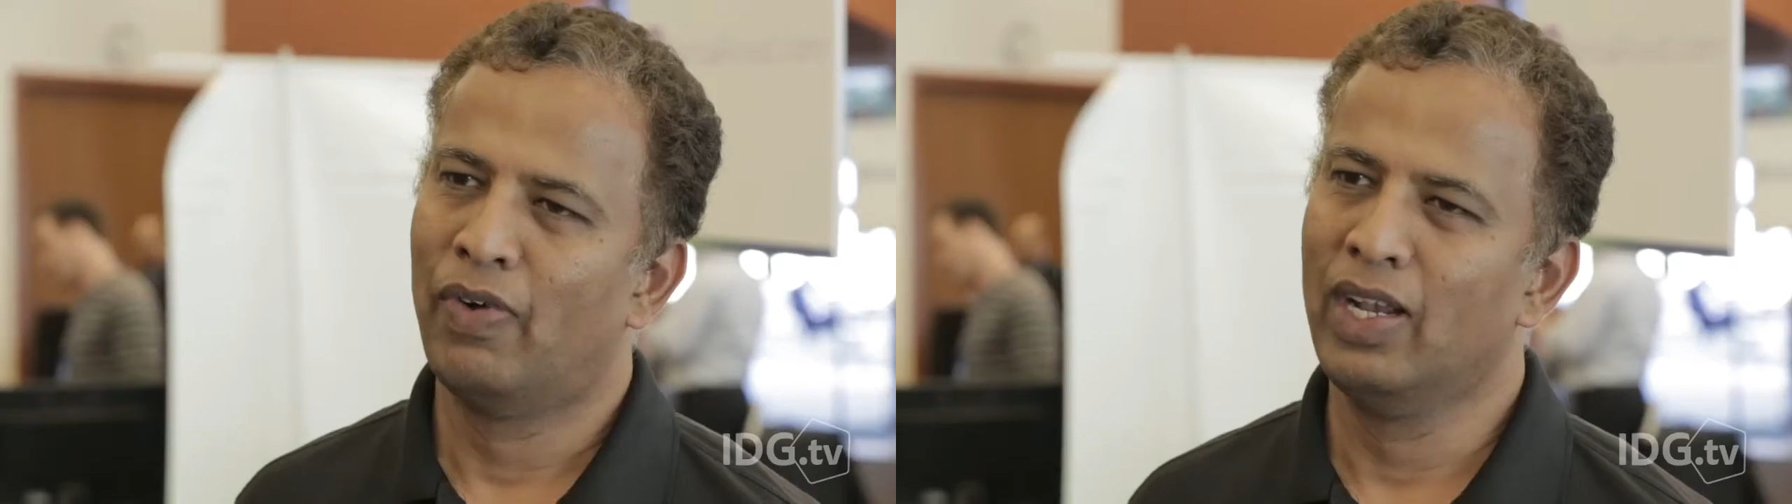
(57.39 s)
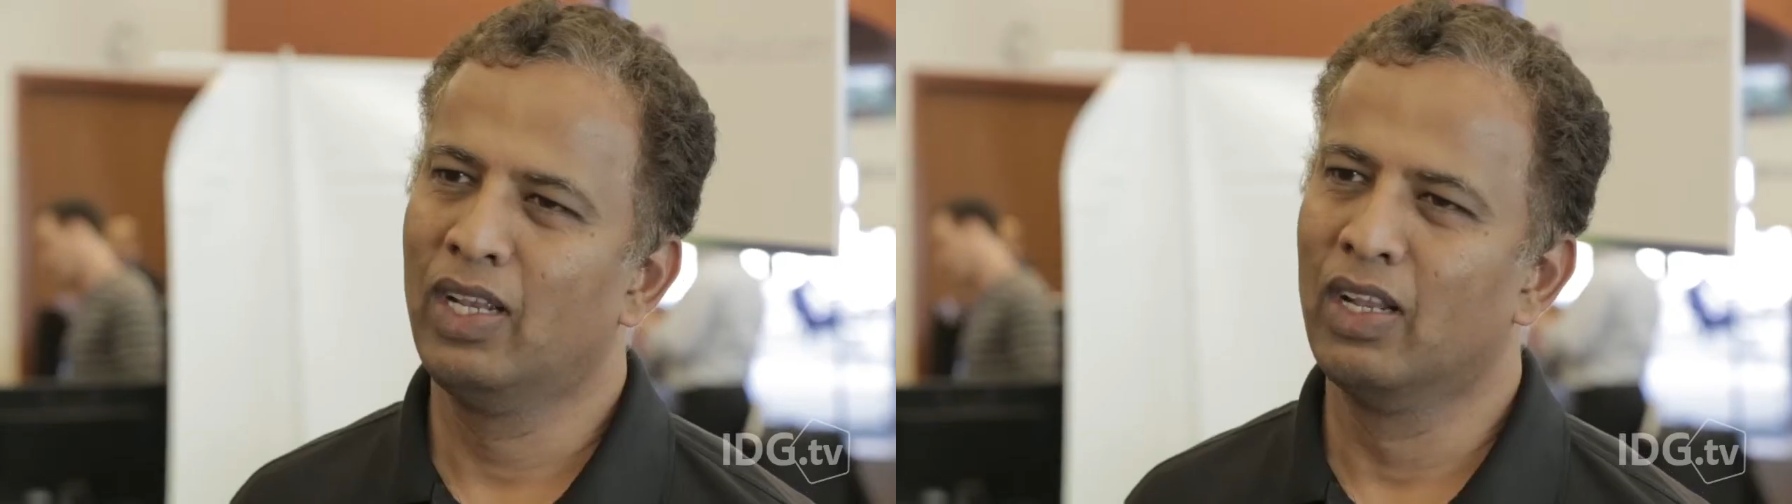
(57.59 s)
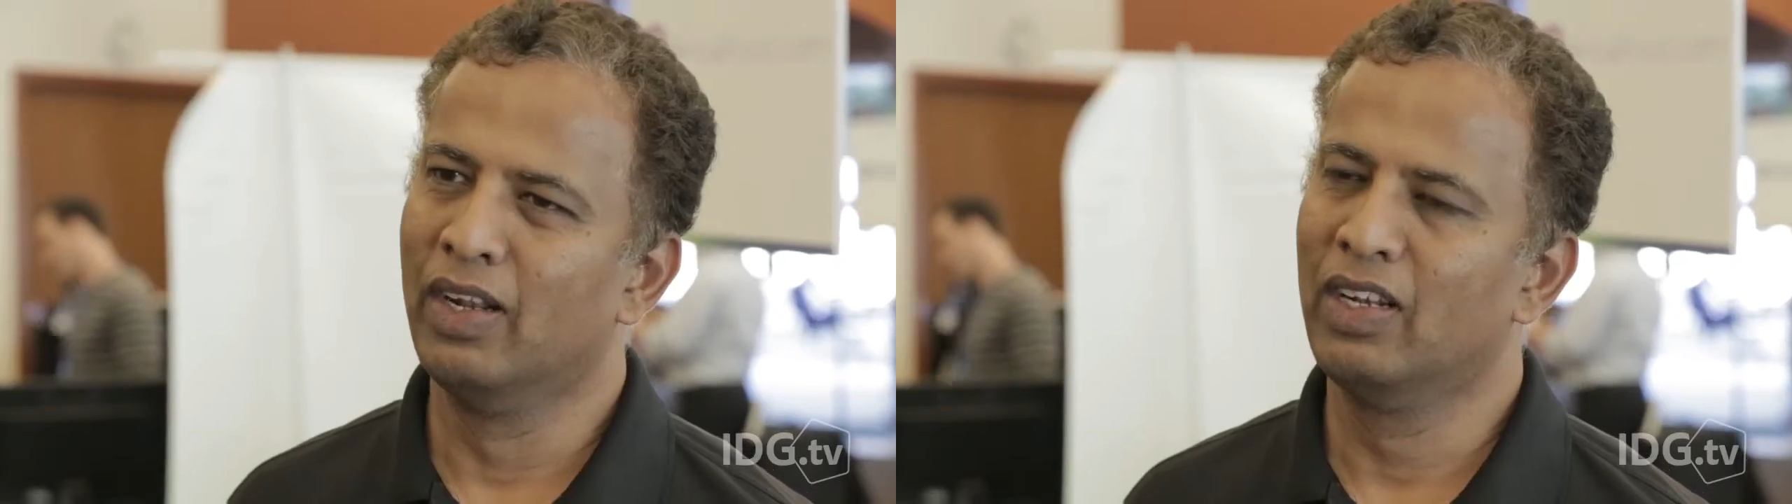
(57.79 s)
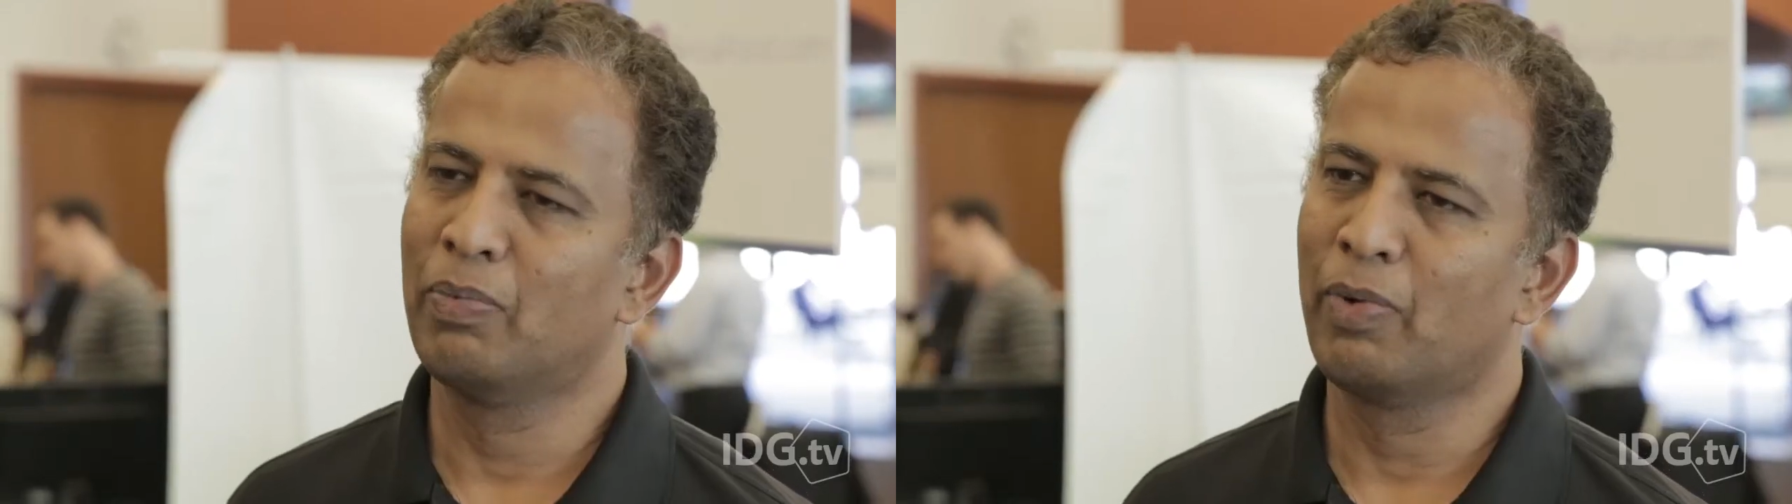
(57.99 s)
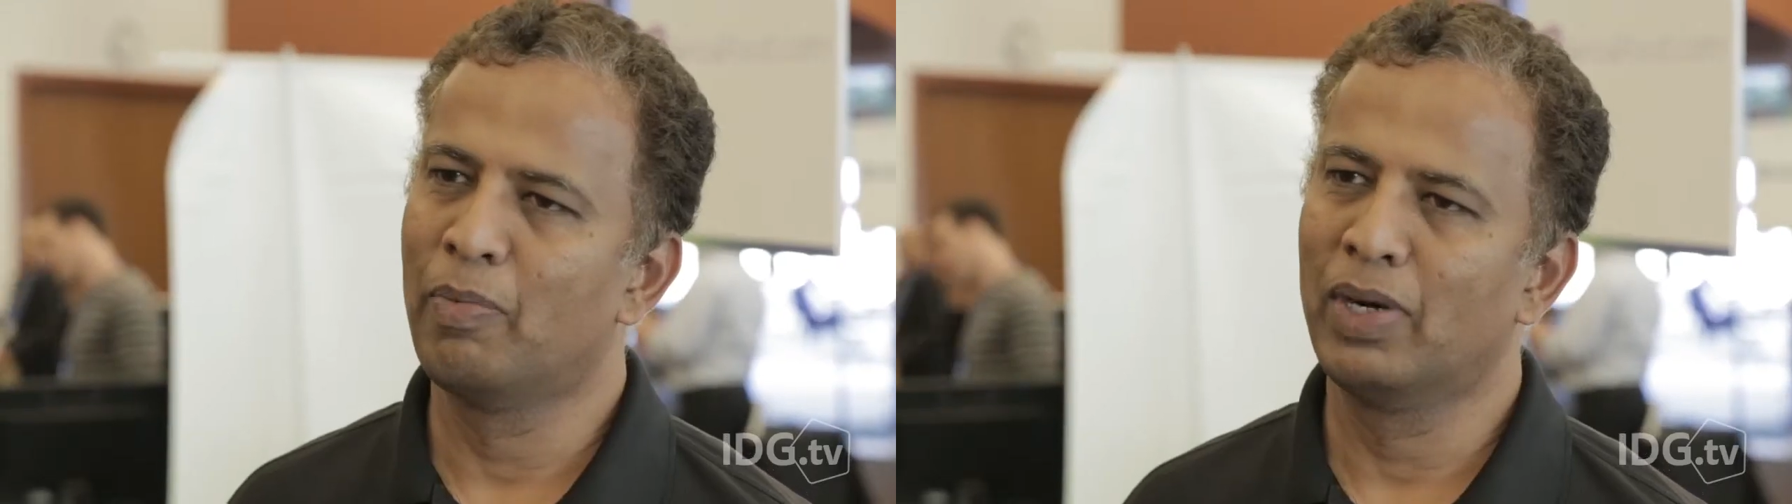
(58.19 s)
finding a rental
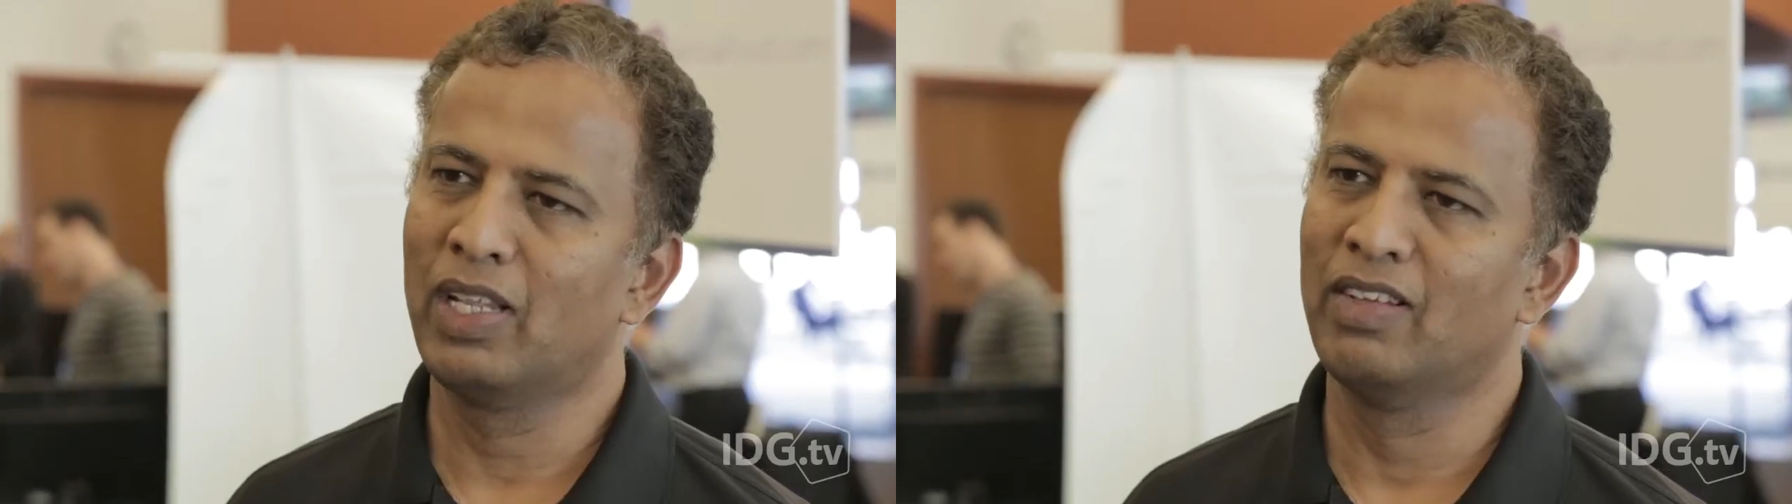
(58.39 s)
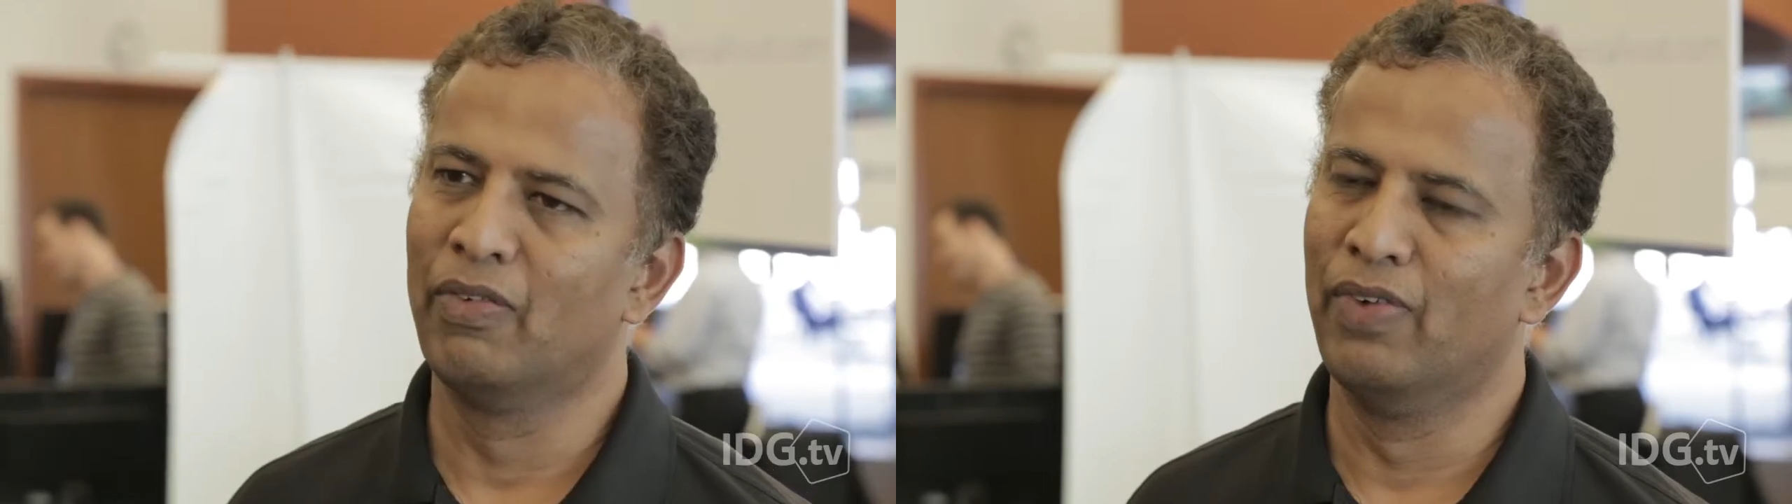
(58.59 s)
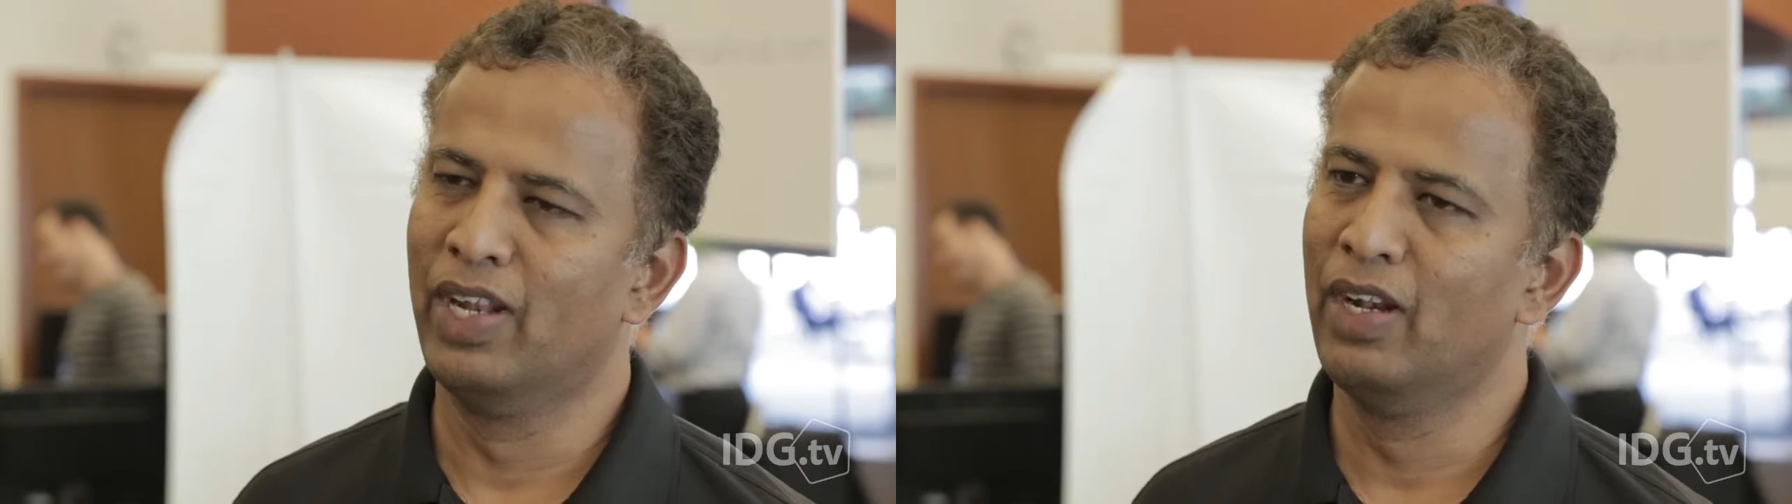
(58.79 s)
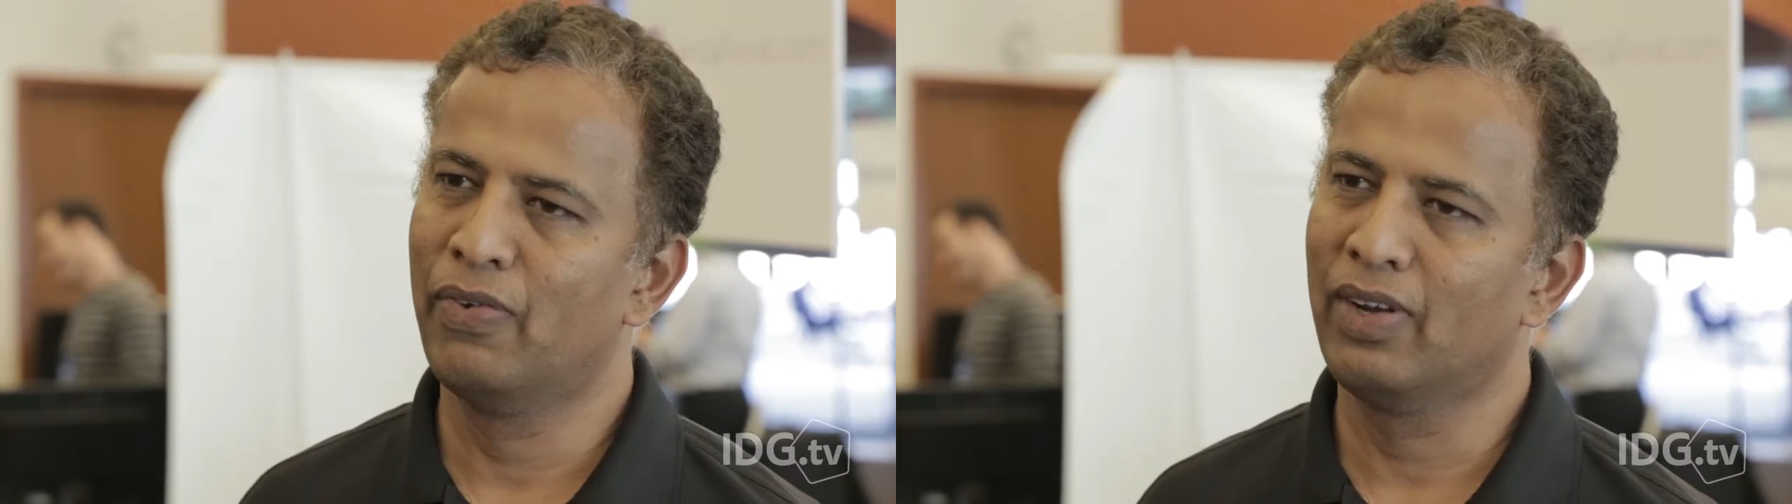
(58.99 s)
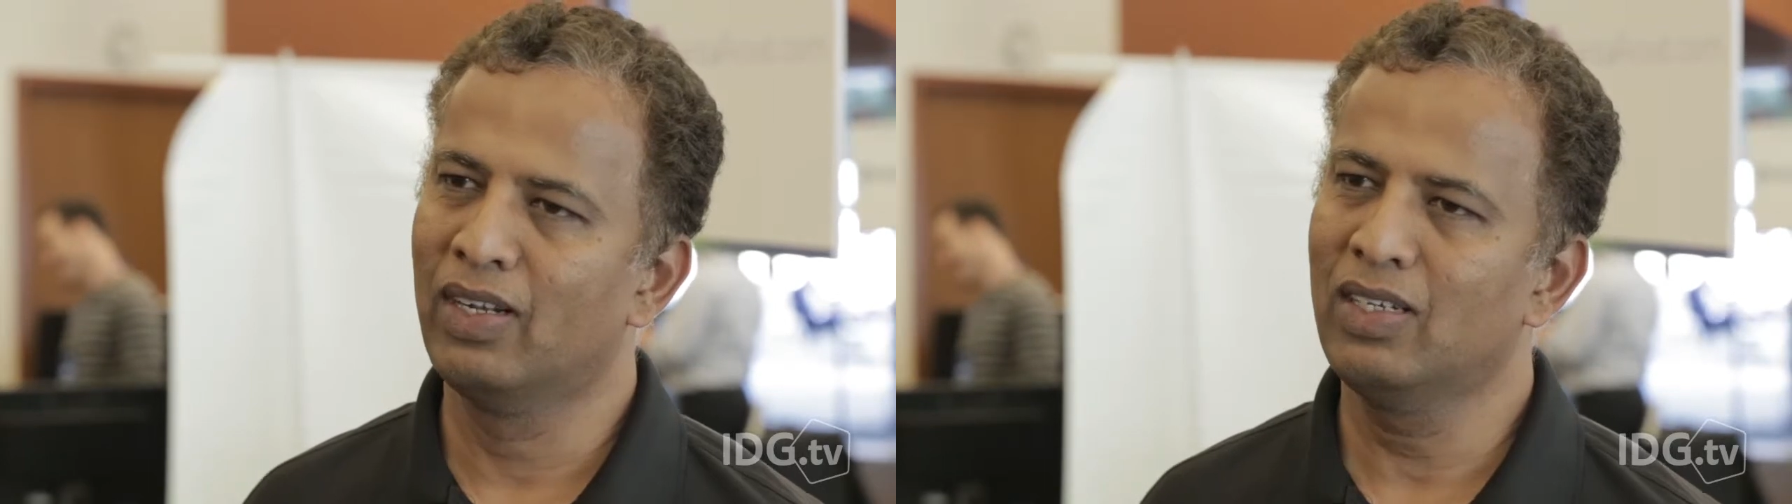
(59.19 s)
properties are very
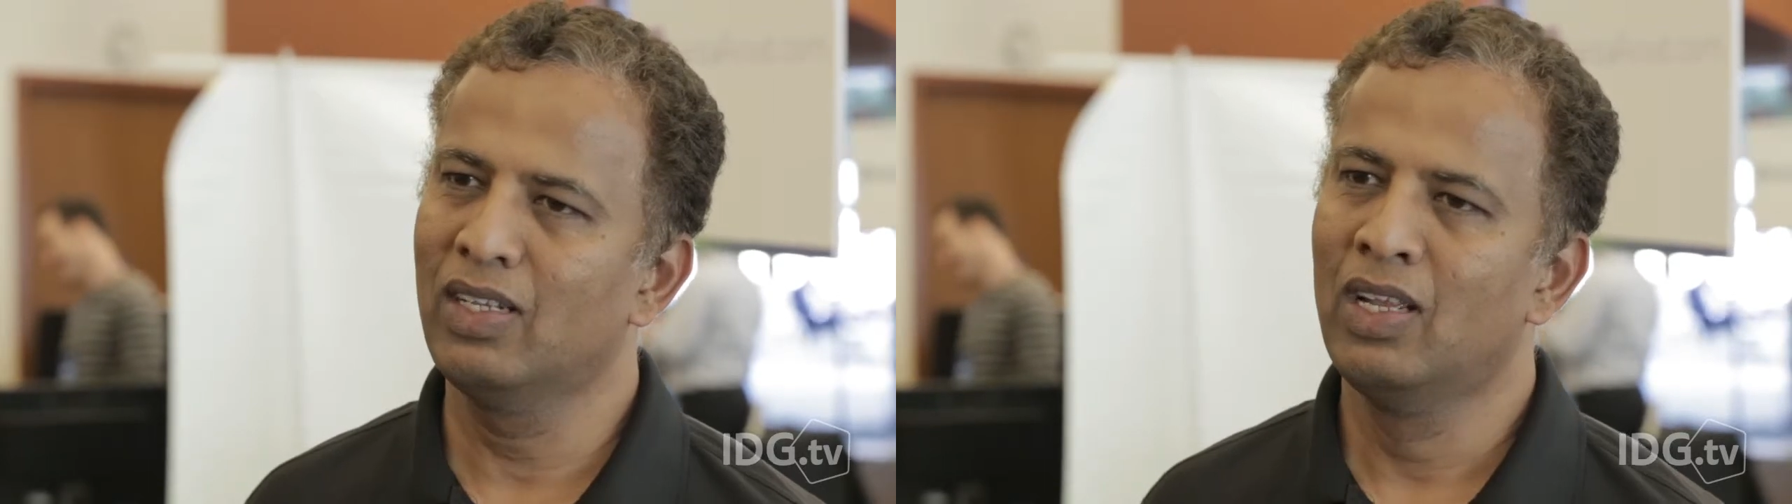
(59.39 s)
difficult,